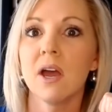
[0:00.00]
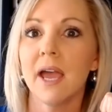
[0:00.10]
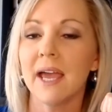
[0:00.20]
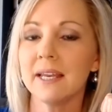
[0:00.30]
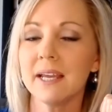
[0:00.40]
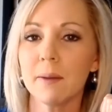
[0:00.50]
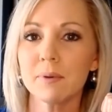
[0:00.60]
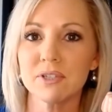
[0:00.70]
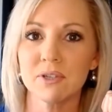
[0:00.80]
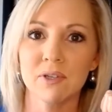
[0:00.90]
Any
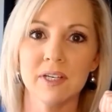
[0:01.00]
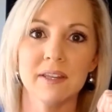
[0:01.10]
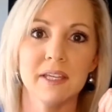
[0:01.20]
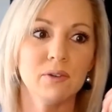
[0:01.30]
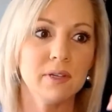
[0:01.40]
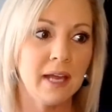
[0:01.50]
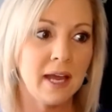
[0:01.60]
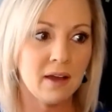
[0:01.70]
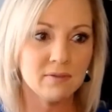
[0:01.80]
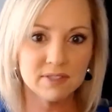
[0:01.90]
opportunity that you can
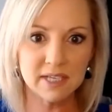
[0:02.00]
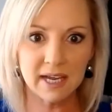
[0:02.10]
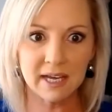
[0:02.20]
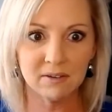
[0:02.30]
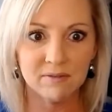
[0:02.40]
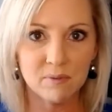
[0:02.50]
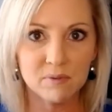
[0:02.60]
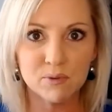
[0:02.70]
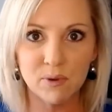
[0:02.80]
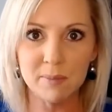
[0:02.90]
have to have
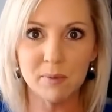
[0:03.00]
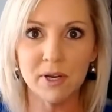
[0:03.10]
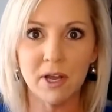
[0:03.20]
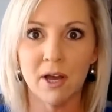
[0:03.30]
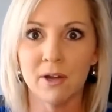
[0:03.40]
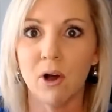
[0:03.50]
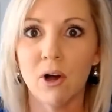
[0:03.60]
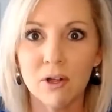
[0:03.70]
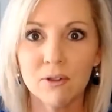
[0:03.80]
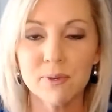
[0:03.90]
drapery on
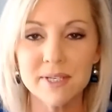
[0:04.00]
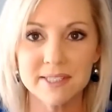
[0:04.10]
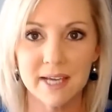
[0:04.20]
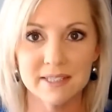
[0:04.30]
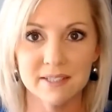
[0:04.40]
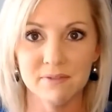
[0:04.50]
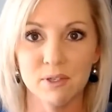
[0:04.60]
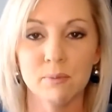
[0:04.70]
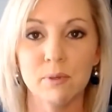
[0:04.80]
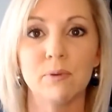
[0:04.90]
all 3 sides of
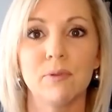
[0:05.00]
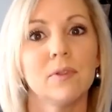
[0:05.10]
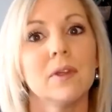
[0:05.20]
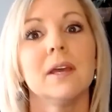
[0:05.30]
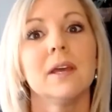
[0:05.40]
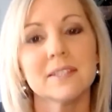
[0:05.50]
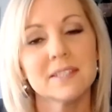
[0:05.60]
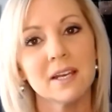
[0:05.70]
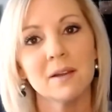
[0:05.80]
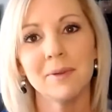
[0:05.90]
your booth is
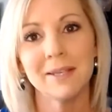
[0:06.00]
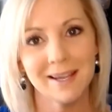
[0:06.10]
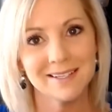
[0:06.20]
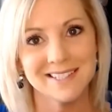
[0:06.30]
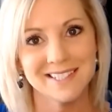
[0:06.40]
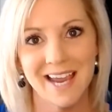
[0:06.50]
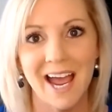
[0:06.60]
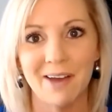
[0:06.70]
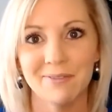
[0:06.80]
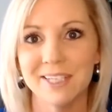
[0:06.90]
going to be nice to
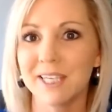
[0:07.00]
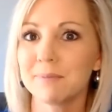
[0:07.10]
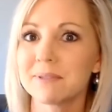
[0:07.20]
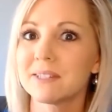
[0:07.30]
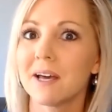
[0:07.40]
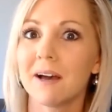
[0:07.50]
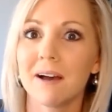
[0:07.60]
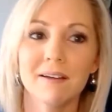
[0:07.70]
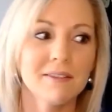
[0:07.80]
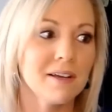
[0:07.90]
have. It keeps
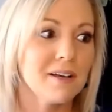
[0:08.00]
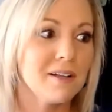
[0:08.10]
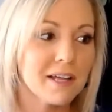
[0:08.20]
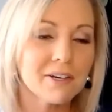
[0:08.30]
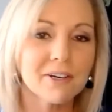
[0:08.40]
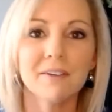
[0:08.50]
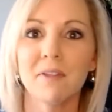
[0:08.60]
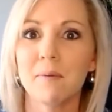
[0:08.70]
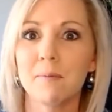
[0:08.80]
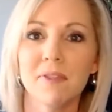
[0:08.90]
the clutter
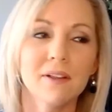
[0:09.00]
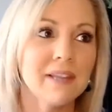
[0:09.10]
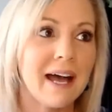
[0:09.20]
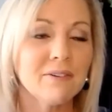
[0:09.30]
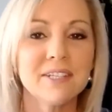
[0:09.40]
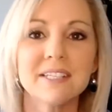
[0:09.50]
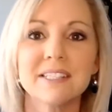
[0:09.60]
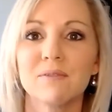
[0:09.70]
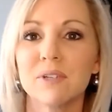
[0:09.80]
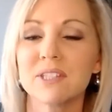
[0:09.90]
and the
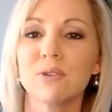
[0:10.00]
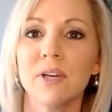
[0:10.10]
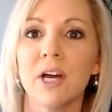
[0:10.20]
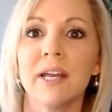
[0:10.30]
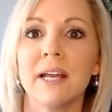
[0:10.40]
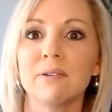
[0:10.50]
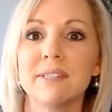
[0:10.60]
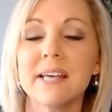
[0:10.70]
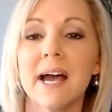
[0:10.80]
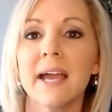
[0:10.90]
loudness of what's going on
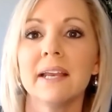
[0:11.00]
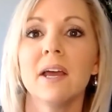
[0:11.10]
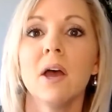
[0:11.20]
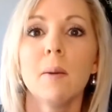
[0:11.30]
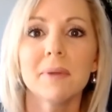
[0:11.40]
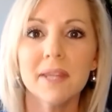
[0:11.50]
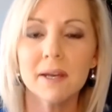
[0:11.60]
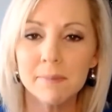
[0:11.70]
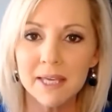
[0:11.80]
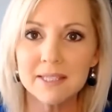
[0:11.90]
outside, but then
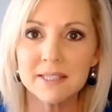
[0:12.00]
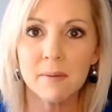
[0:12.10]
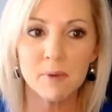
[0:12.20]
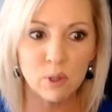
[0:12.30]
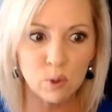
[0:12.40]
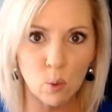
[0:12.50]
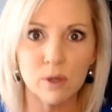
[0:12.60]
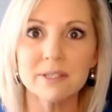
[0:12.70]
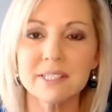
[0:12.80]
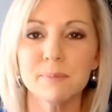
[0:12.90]
it makes it
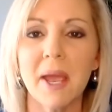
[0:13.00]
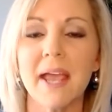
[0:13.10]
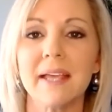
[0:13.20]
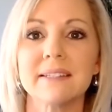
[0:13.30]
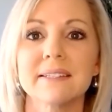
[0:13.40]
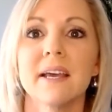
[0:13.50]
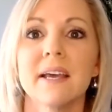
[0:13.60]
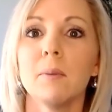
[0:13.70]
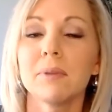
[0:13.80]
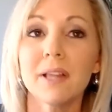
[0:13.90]
your space.
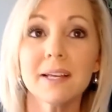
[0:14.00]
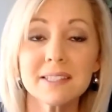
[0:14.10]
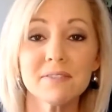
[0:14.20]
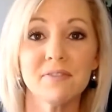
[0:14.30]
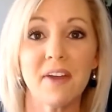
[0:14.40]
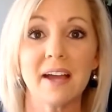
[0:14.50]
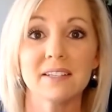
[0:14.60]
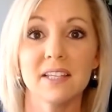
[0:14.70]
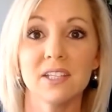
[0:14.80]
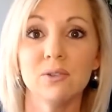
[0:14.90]
Plus the
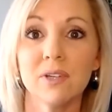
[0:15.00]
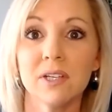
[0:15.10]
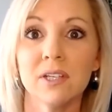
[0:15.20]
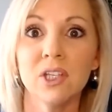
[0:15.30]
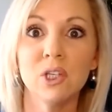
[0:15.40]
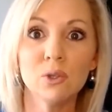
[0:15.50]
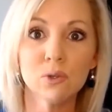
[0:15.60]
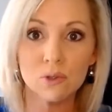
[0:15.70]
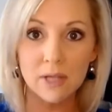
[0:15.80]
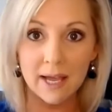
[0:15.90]
fact that you can
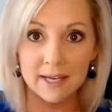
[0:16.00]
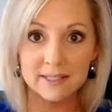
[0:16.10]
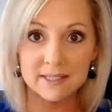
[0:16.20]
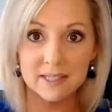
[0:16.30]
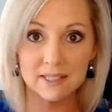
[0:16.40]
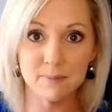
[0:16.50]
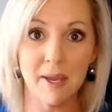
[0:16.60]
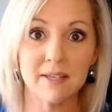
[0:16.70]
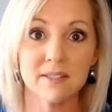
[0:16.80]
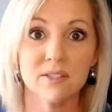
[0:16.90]
utilize the
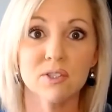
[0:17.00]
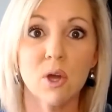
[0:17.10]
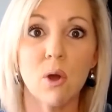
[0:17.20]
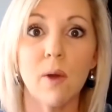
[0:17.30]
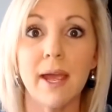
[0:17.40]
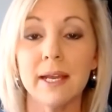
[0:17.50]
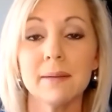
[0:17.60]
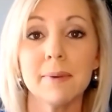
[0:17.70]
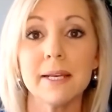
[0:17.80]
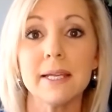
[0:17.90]
space. So
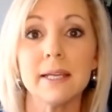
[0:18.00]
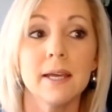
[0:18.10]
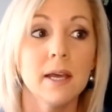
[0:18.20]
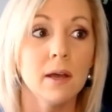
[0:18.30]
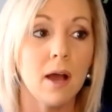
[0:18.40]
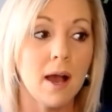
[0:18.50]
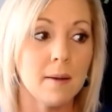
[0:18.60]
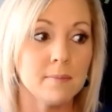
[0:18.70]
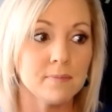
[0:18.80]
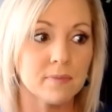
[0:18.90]
anybody,
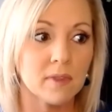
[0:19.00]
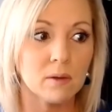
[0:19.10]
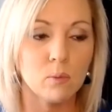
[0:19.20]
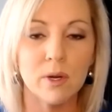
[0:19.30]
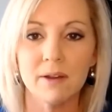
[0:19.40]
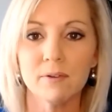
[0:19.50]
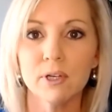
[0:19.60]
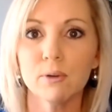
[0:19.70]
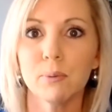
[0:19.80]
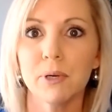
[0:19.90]
whenever
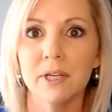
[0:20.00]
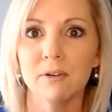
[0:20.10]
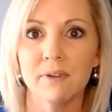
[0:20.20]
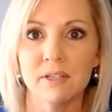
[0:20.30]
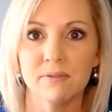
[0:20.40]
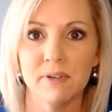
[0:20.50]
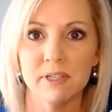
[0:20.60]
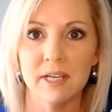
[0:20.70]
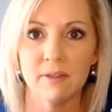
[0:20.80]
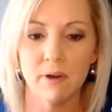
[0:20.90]
you're putting your vendor
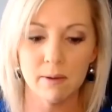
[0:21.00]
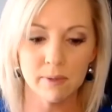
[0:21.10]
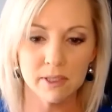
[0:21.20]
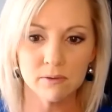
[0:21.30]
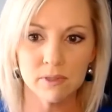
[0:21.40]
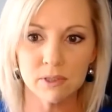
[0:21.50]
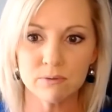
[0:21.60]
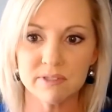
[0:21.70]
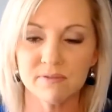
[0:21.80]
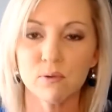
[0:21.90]
fair together, I want you to
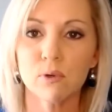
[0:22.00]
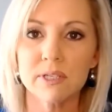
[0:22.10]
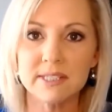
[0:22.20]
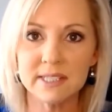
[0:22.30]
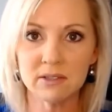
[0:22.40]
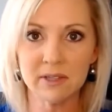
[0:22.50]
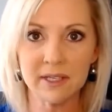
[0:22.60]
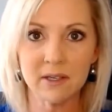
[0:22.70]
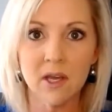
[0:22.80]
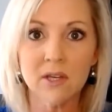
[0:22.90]
use floor to
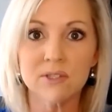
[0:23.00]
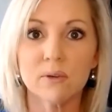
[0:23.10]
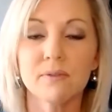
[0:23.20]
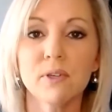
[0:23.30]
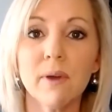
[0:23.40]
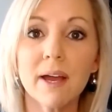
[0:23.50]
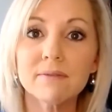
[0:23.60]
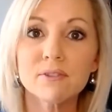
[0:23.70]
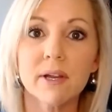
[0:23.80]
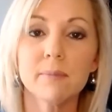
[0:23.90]
ceiling. So if you
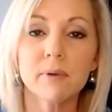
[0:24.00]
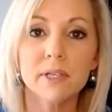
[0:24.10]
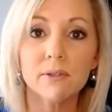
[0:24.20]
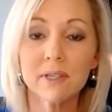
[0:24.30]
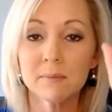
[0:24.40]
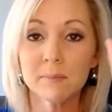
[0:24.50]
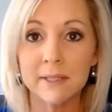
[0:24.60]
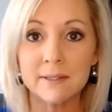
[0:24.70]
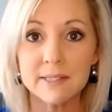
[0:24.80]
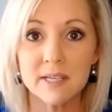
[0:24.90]
have drapery, you can
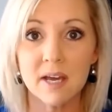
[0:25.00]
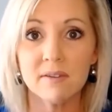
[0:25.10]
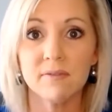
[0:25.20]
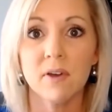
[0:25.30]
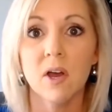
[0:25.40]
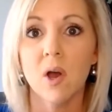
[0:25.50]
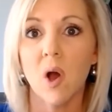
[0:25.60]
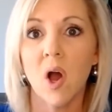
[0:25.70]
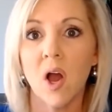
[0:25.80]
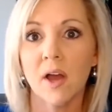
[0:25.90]
pin stuff
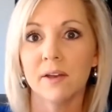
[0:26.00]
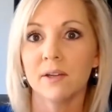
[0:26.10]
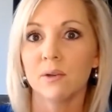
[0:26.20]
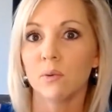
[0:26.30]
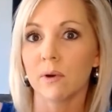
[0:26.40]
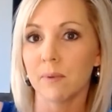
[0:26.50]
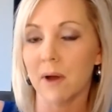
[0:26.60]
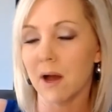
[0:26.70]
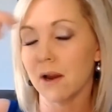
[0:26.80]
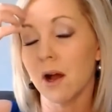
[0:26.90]
on
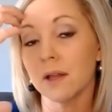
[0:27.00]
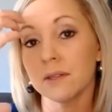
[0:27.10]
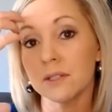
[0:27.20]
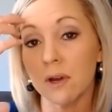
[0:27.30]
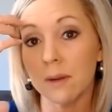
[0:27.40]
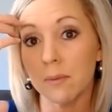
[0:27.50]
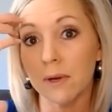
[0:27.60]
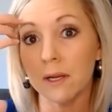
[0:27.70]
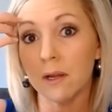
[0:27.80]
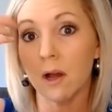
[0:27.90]
the
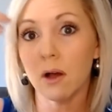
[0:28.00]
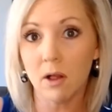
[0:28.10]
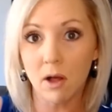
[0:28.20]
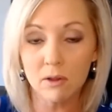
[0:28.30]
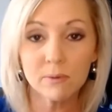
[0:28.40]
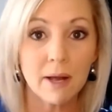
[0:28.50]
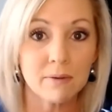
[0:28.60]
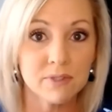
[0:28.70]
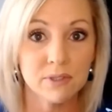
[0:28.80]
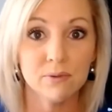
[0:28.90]
drapery all
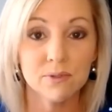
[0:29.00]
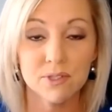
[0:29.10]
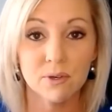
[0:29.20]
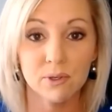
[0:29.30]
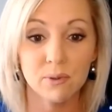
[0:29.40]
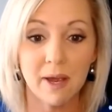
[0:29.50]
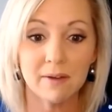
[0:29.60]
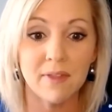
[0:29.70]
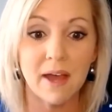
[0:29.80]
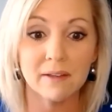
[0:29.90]
around you, so you
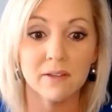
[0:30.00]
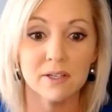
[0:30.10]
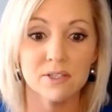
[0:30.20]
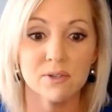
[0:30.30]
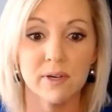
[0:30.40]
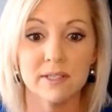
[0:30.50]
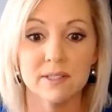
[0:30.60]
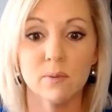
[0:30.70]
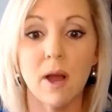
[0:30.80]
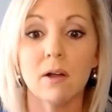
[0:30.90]
have that luxury
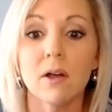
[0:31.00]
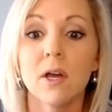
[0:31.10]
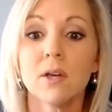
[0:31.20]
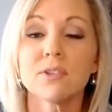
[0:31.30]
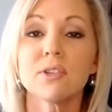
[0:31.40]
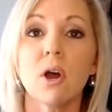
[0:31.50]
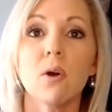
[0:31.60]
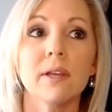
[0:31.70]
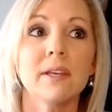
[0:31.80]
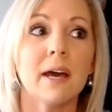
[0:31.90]
as well.
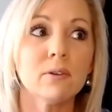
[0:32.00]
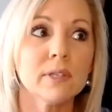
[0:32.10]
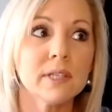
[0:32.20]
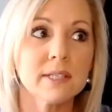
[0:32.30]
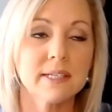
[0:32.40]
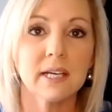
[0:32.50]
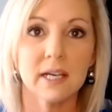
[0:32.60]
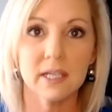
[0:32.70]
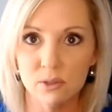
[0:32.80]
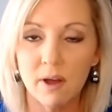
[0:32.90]
So it not only does it
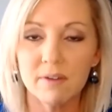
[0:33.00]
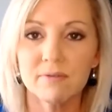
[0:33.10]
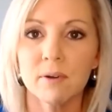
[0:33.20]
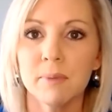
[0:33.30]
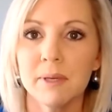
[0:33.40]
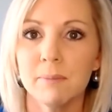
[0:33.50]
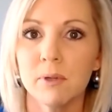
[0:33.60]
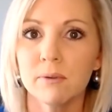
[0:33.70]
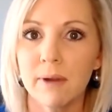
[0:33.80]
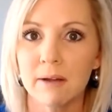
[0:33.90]
cut you off from
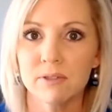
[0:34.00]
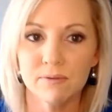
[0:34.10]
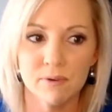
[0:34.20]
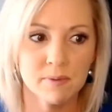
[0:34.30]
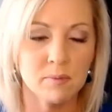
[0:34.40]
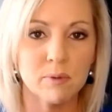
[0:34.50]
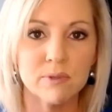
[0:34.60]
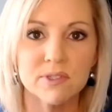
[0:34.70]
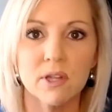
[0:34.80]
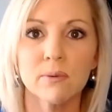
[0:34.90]
people around you, from the
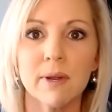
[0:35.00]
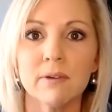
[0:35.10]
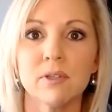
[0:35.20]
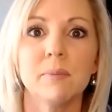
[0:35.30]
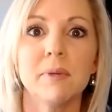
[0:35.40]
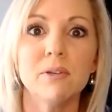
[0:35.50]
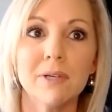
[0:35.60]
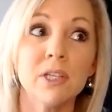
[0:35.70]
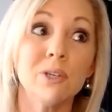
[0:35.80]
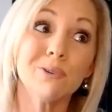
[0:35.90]
booths all around you, but you
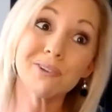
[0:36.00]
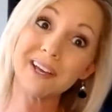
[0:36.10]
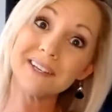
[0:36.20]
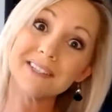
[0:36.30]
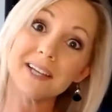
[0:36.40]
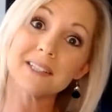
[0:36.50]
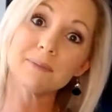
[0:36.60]
can utilize that